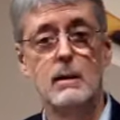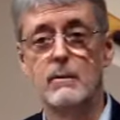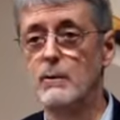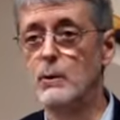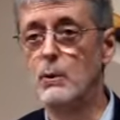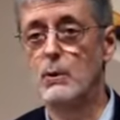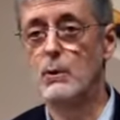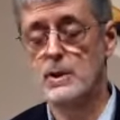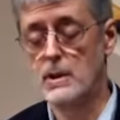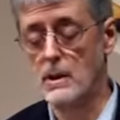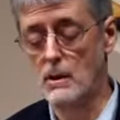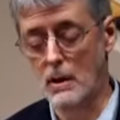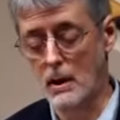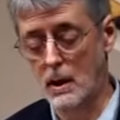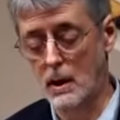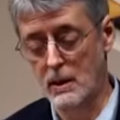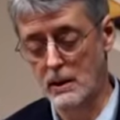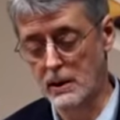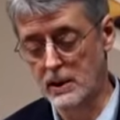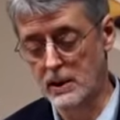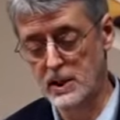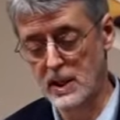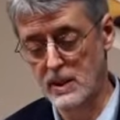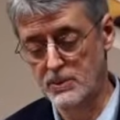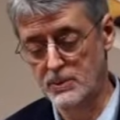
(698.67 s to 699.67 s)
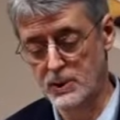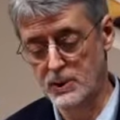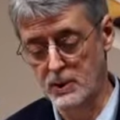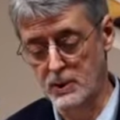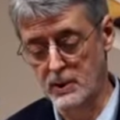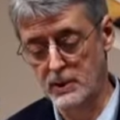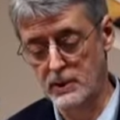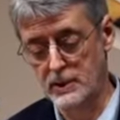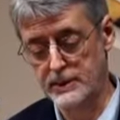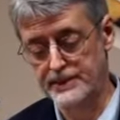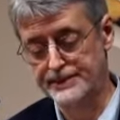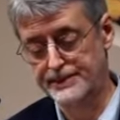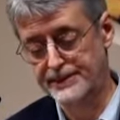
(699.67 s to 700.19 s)
Of course, there are
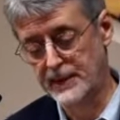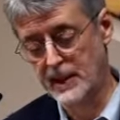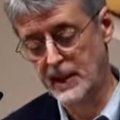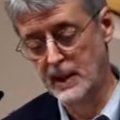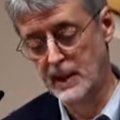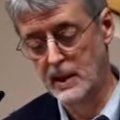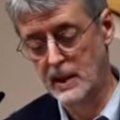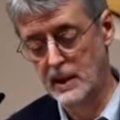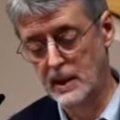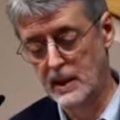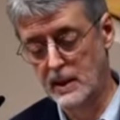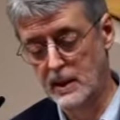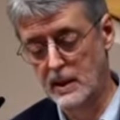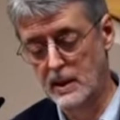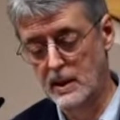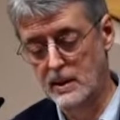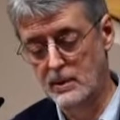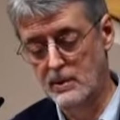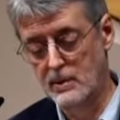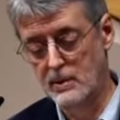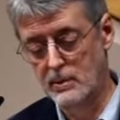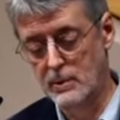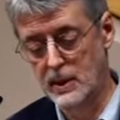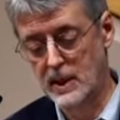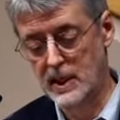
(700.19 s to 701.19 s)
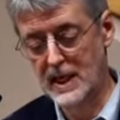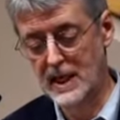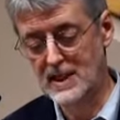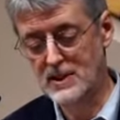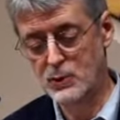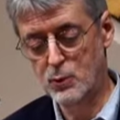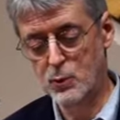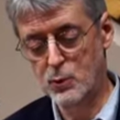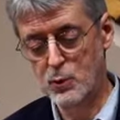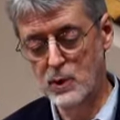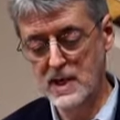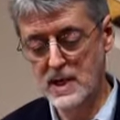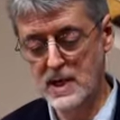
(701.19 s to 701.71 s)
exceptions. But
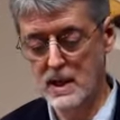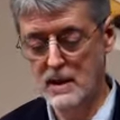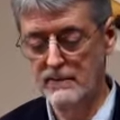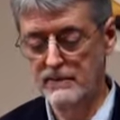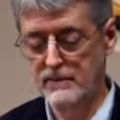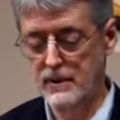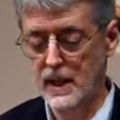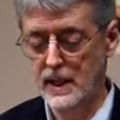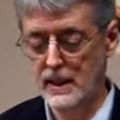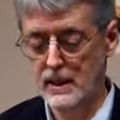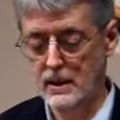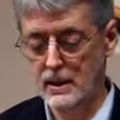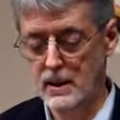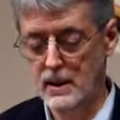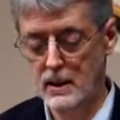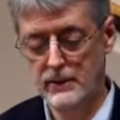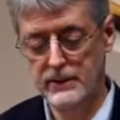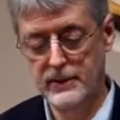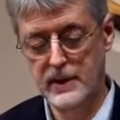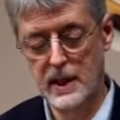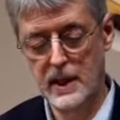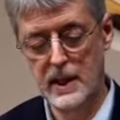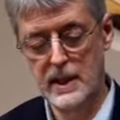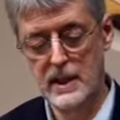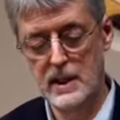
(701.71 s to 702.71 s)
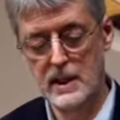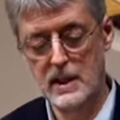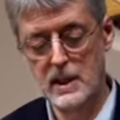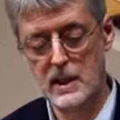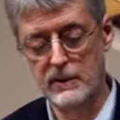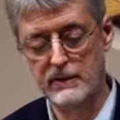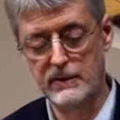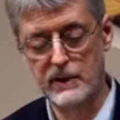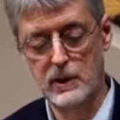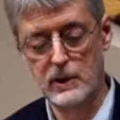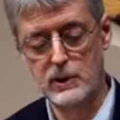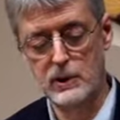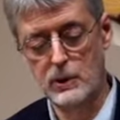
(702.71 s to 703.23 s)
as we have let go of the
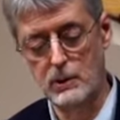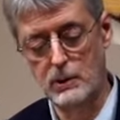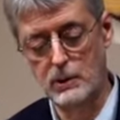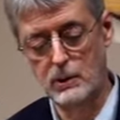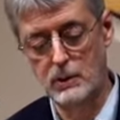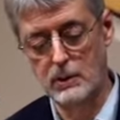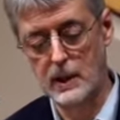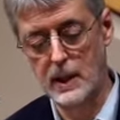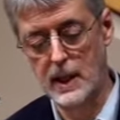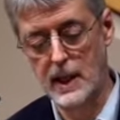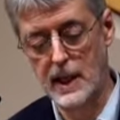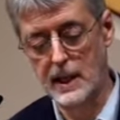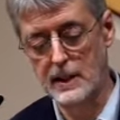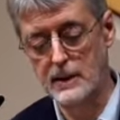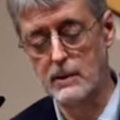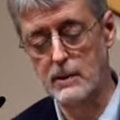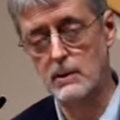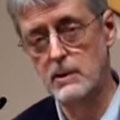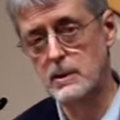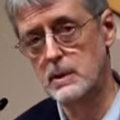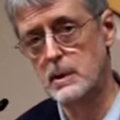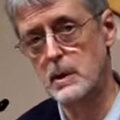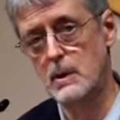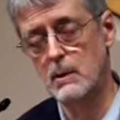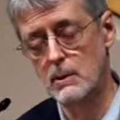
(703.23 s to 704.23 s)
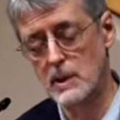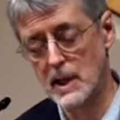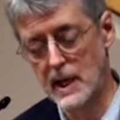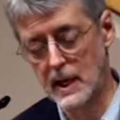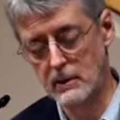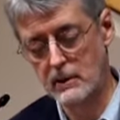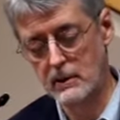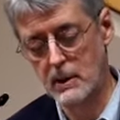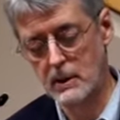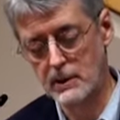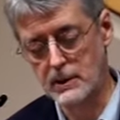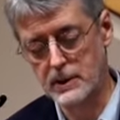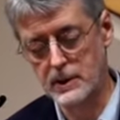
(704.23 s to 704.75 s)
idea of an eternal God, there is no
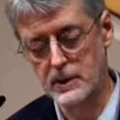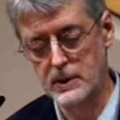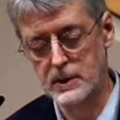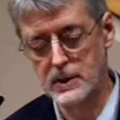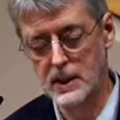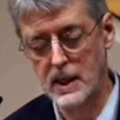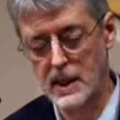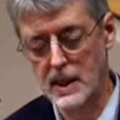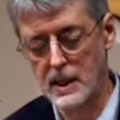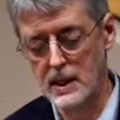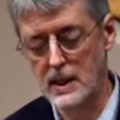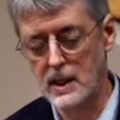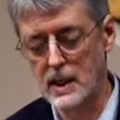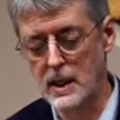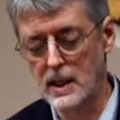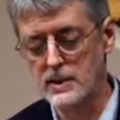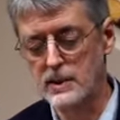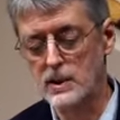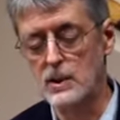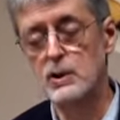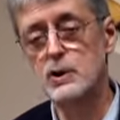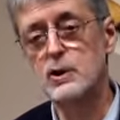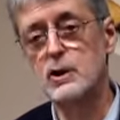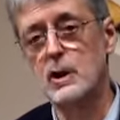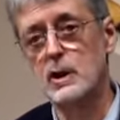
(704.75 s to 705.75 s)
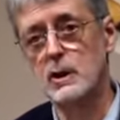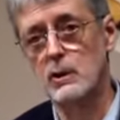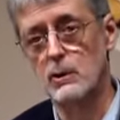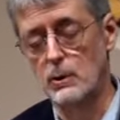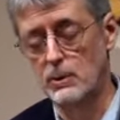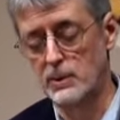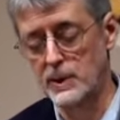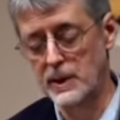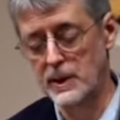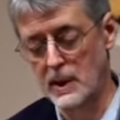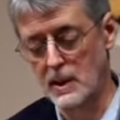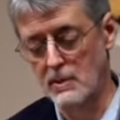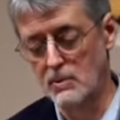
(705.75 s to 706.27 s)
doubt our society has in
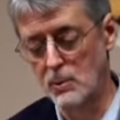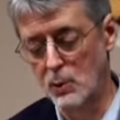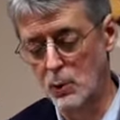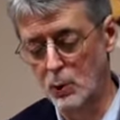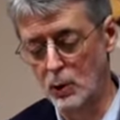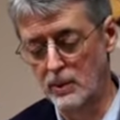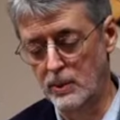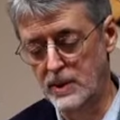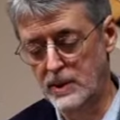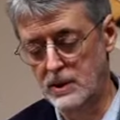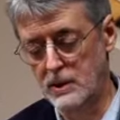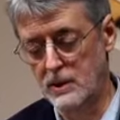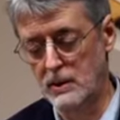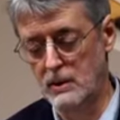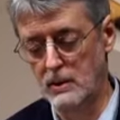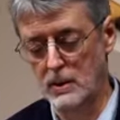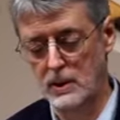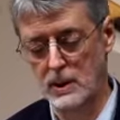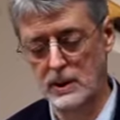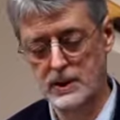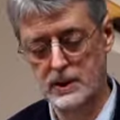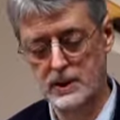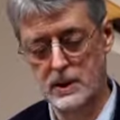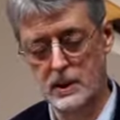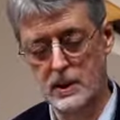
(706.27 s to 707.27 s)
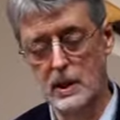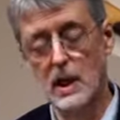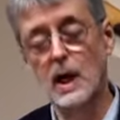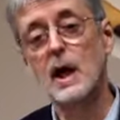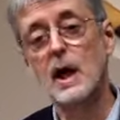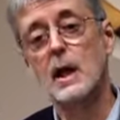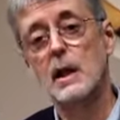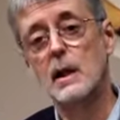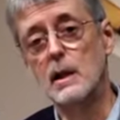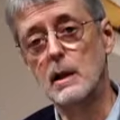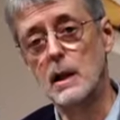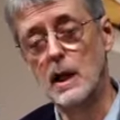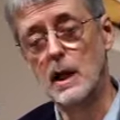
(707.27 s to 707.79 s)
general become more materialistic,
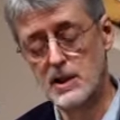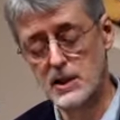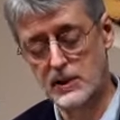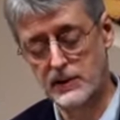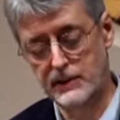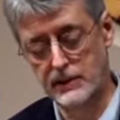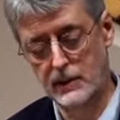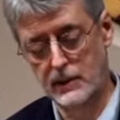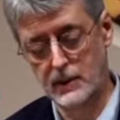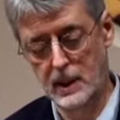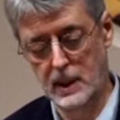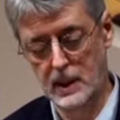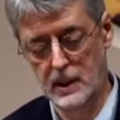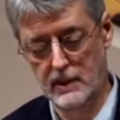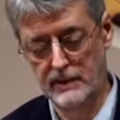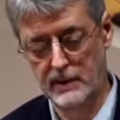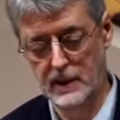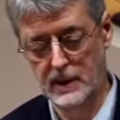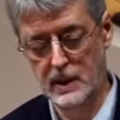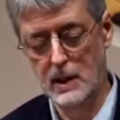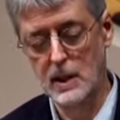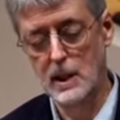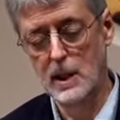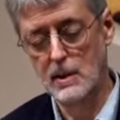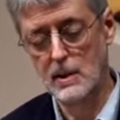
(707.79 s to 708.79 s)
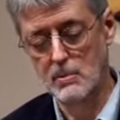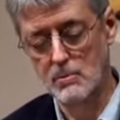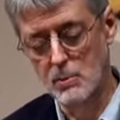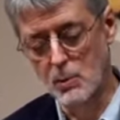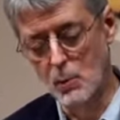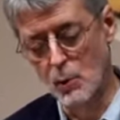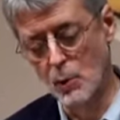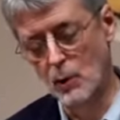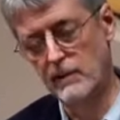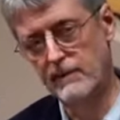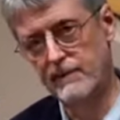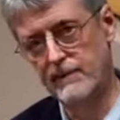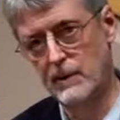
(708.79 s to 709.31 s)
less forgiving,
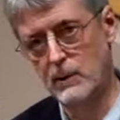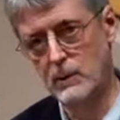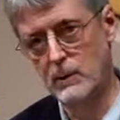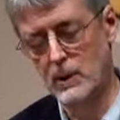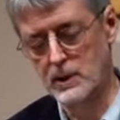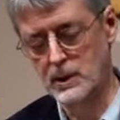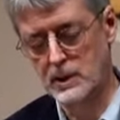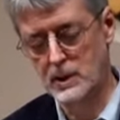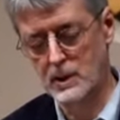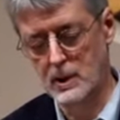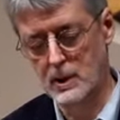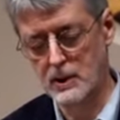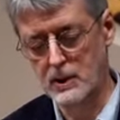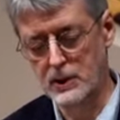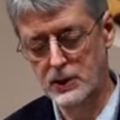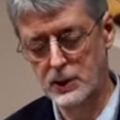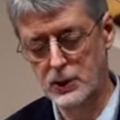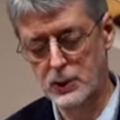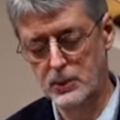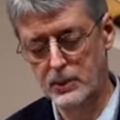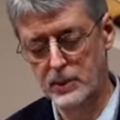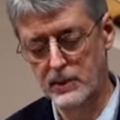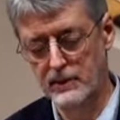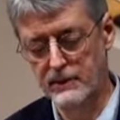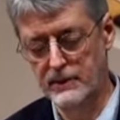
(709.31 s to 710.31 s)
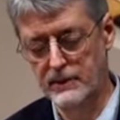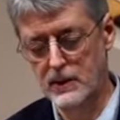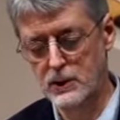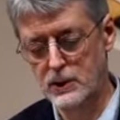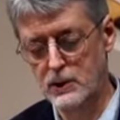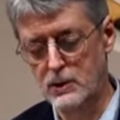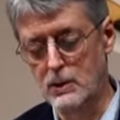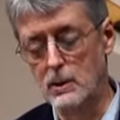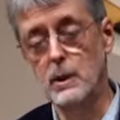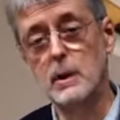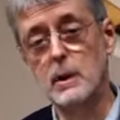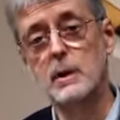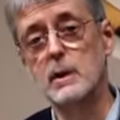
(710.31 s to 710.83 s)
more focused on the
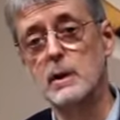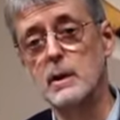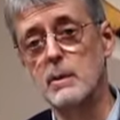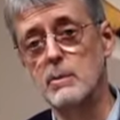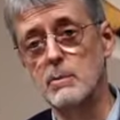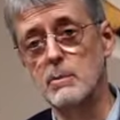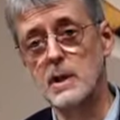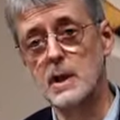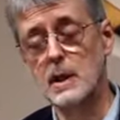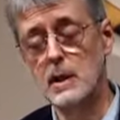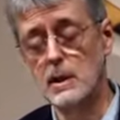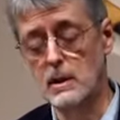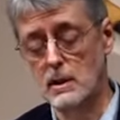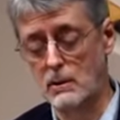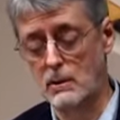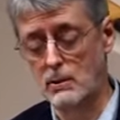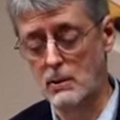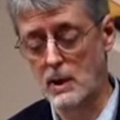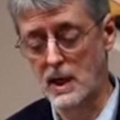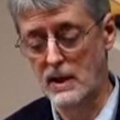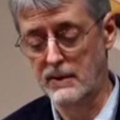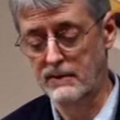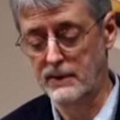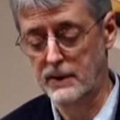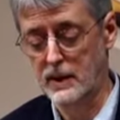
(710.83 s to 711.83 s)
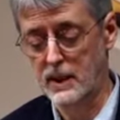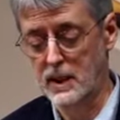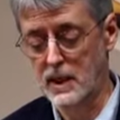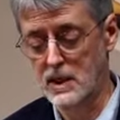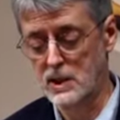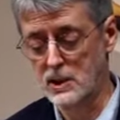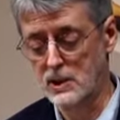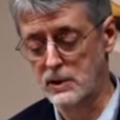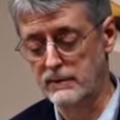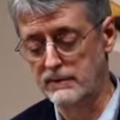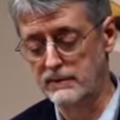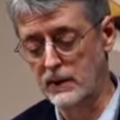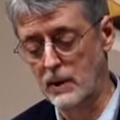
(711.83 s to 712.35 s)
superficial and the immediate
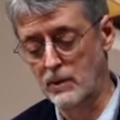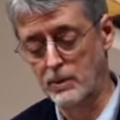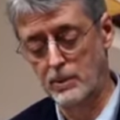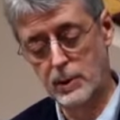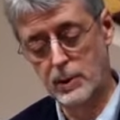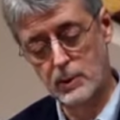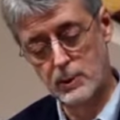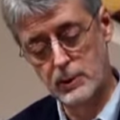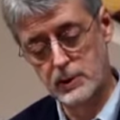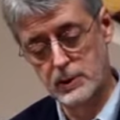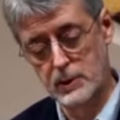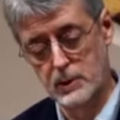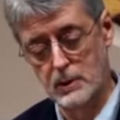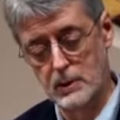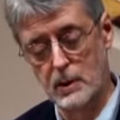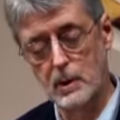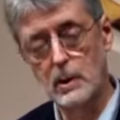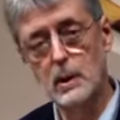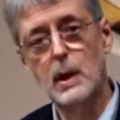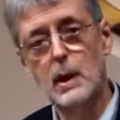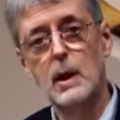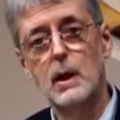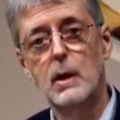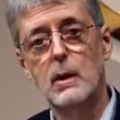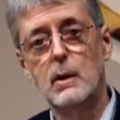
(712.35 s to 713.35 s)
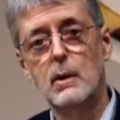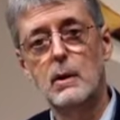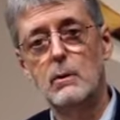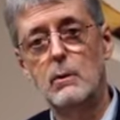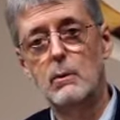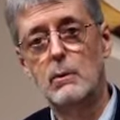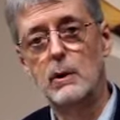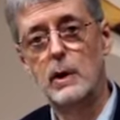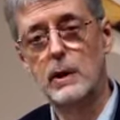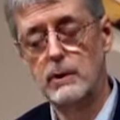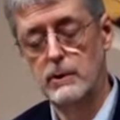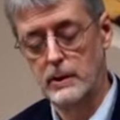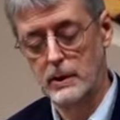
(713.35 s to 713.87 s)
gratification of our personal
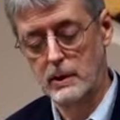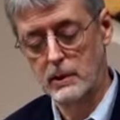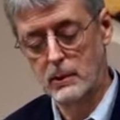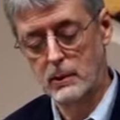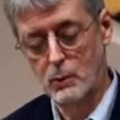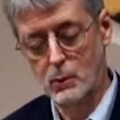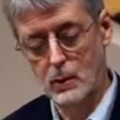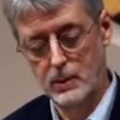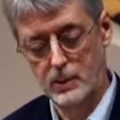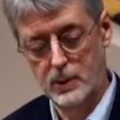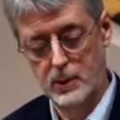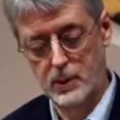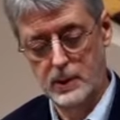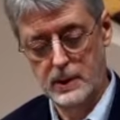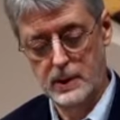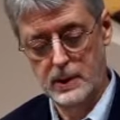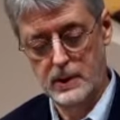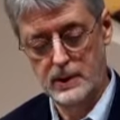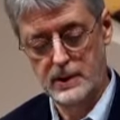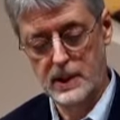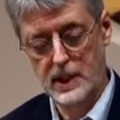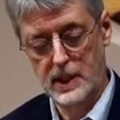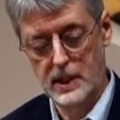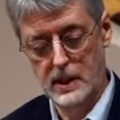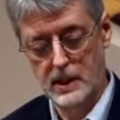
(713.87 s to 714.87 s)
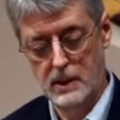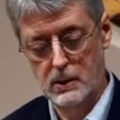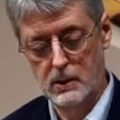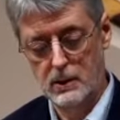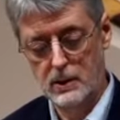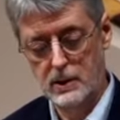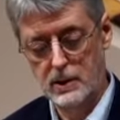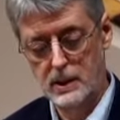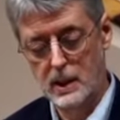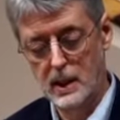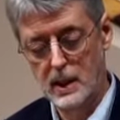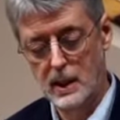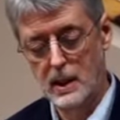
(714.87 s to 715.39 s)
rather than corporate
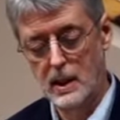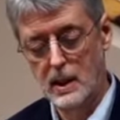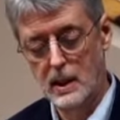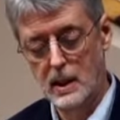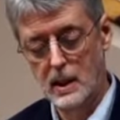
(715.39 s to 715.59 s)
desires.